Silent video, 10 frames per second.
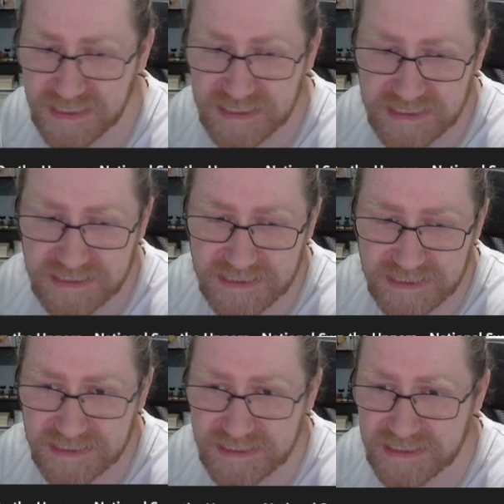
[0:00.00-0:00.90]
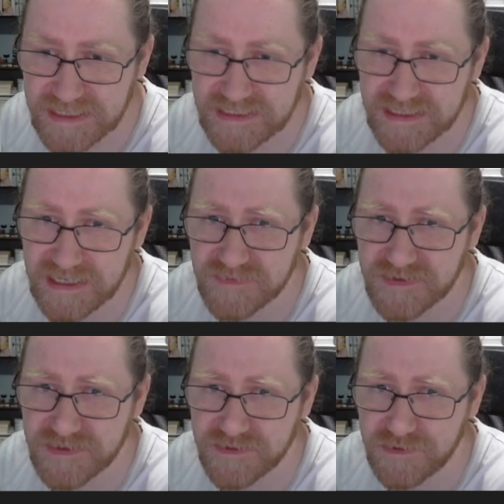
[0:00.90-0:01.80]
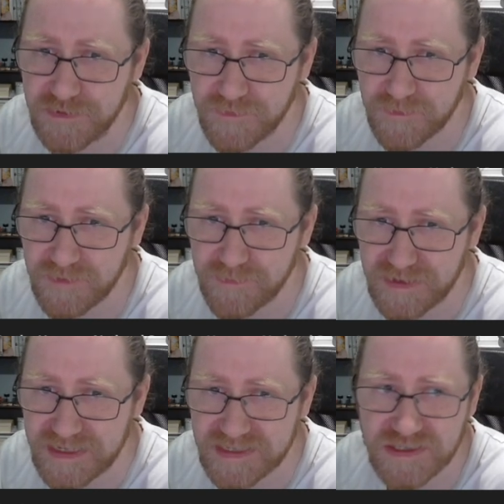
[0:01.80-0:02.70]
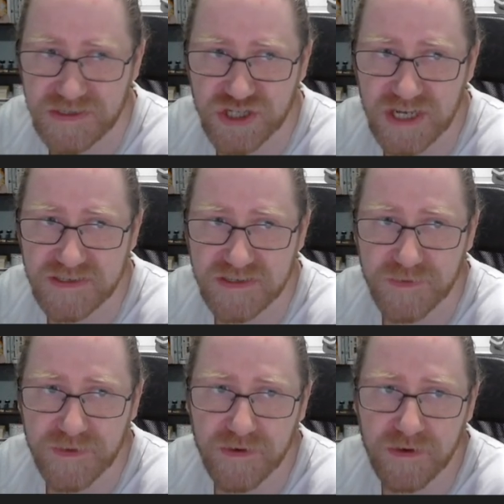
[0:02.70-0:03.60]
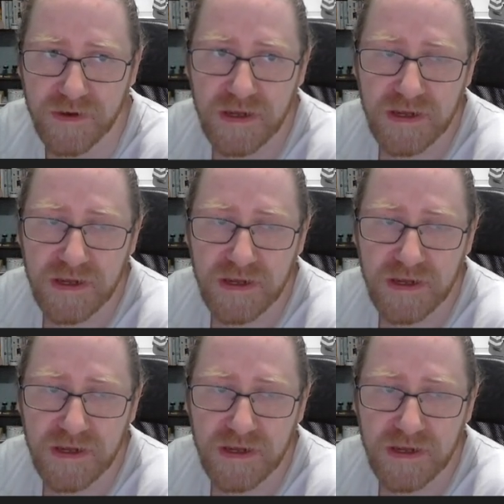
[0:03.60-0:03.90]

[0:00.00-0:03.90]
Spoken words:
it is tempting to go for people that synergizes with her.